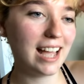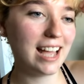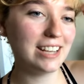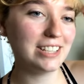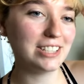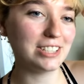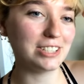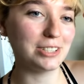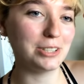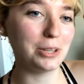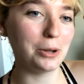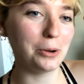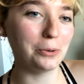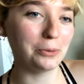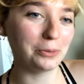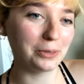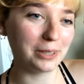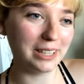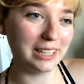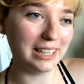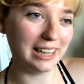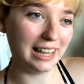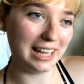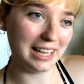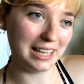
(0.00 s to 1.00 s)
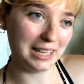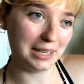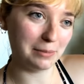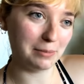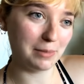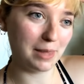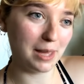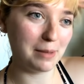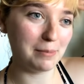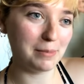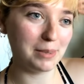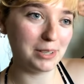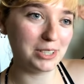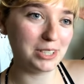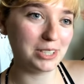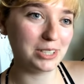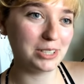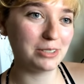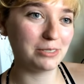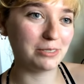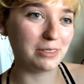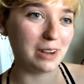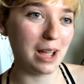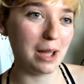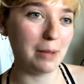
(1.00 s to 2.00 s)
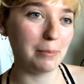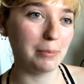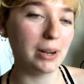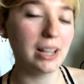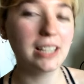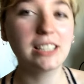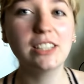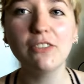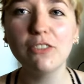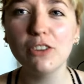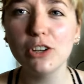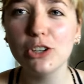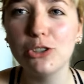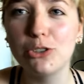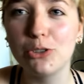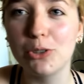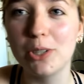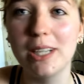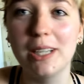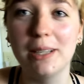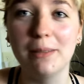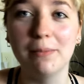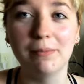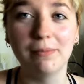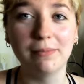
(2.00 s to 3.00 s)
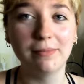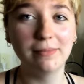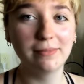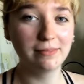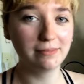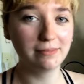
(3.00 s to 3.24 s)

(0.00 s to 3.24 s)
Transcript: I just don't really like him that much as a rapper, except for in Dream.